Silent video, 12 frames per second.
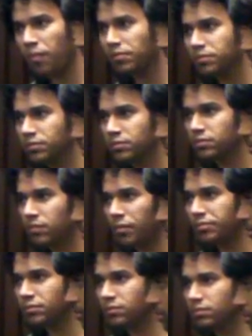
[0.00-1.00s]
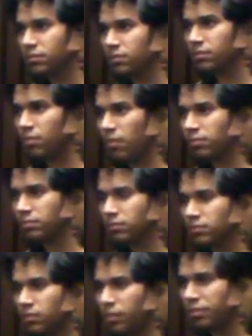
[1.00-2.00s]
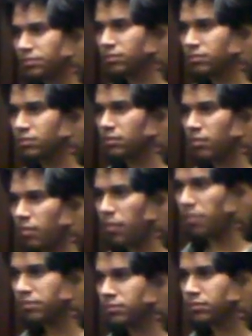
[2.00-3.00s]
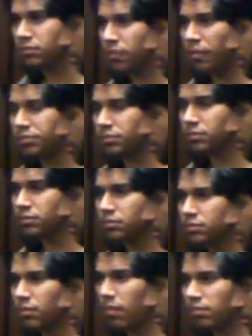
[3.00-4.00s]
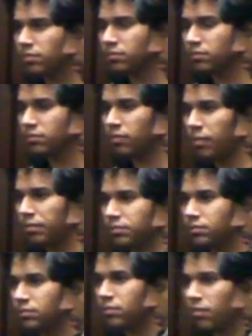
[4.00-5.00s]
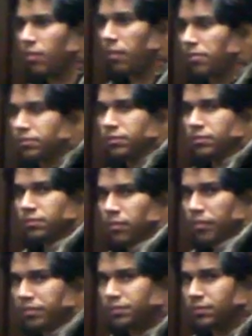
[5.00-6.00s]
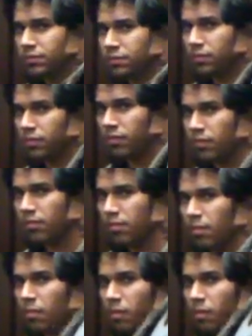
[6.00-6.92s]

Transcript: (not speaking)